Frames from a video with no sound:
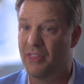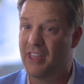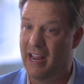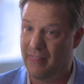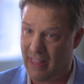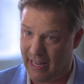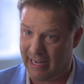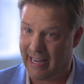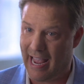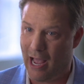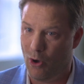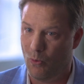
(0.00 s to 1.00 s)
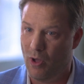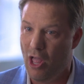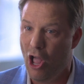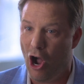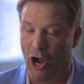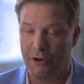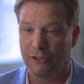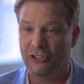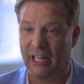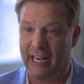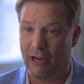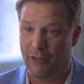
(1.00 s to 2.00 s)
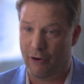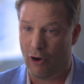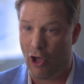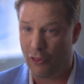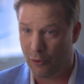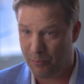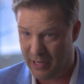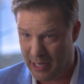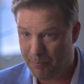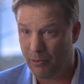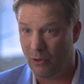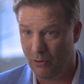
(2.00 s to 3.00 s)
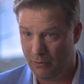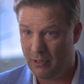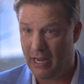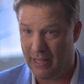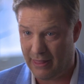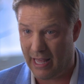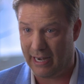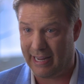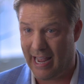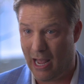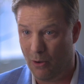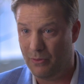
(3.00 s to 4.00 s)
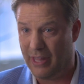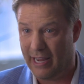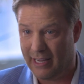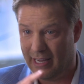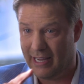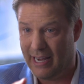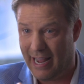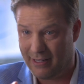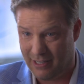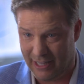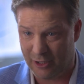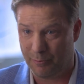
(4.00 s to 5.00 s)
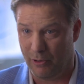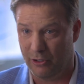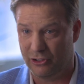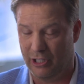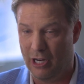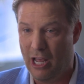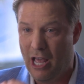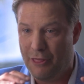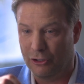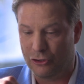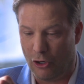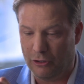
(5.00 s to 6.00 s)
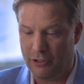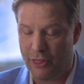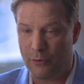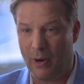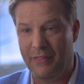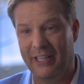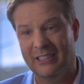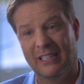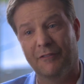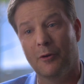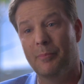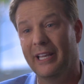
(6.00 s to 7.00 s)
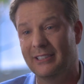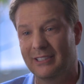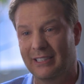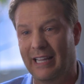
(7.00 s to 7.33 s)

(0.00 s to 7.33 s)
within that account, understanding are there other people in that account that can connect to this person. They're starting to thread these different pieces